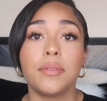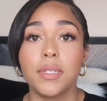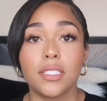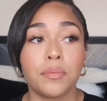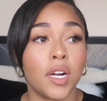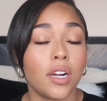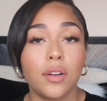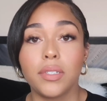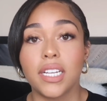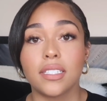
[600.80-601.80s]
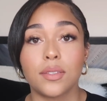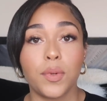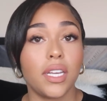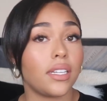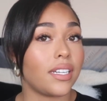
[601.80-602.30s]
to be tomorrow, next
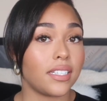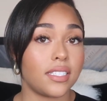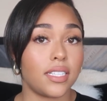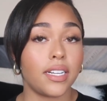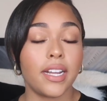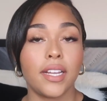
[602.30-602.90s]
week, next year,